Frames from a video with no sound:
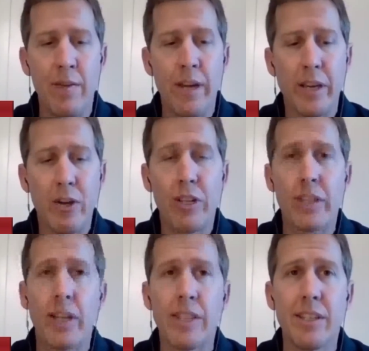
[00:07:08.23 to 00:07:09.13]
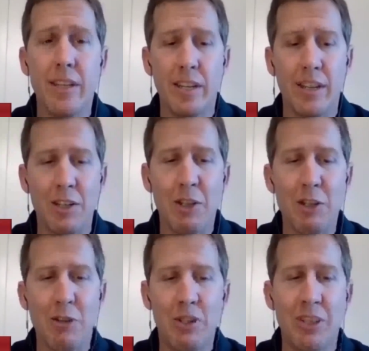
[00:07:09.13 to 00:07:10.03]
If I could, I'd like to
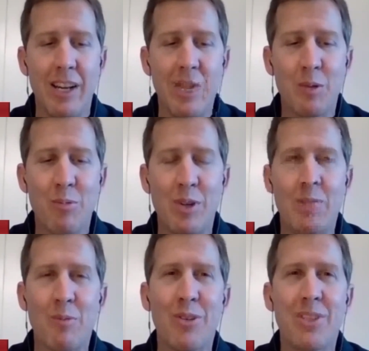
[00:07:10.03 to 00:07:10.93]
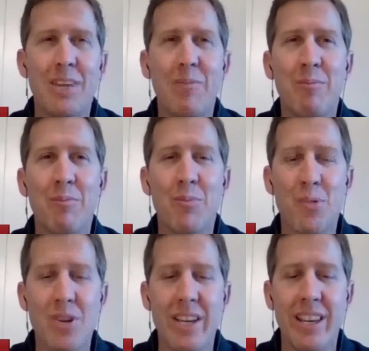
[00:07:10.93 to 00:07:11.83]
go to Council President Pro Tem
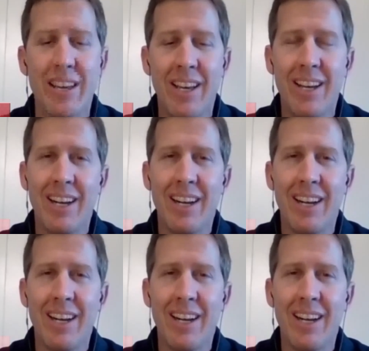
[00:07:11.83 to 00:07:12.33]
Bree.